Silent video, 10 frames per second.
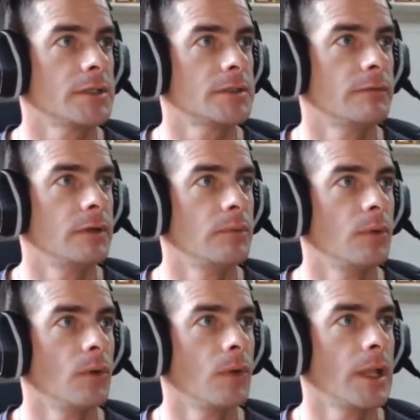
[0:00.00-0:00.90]
It's
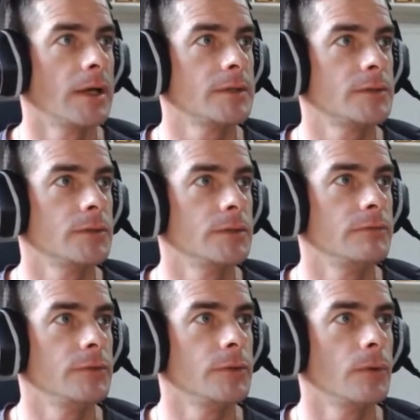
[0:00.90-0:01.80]
available online, so
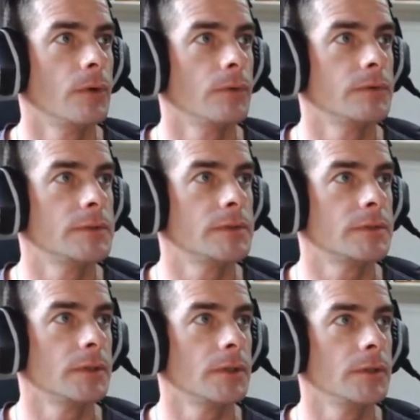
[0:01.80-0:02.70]
if you go on
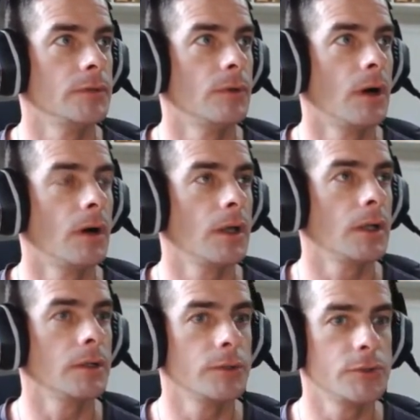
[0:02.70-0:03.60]
this URL,